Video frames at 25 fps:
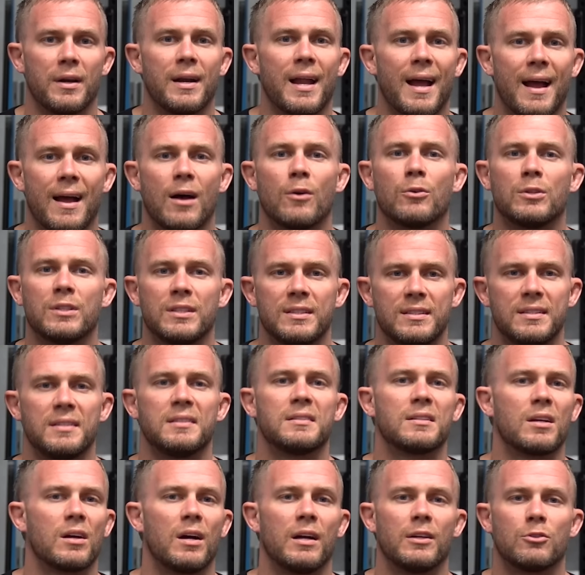how does this
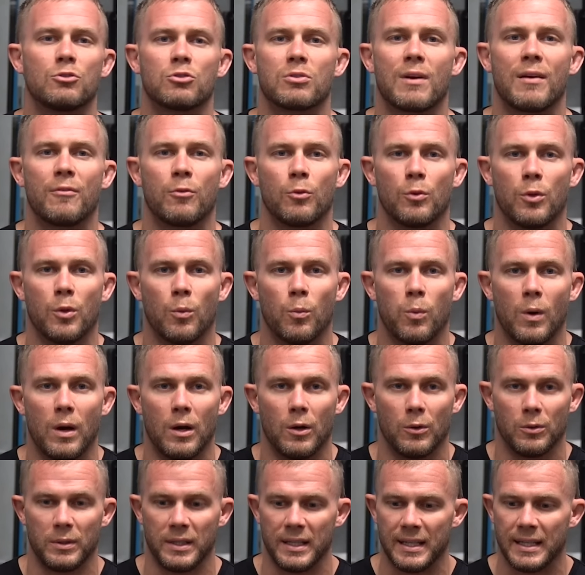guy travel the
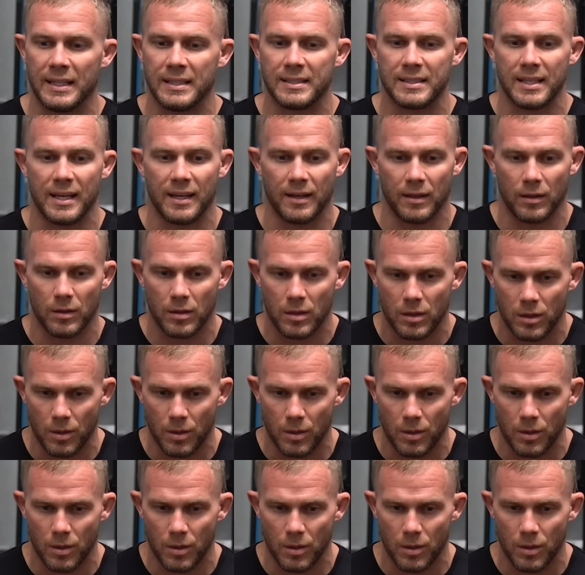world eating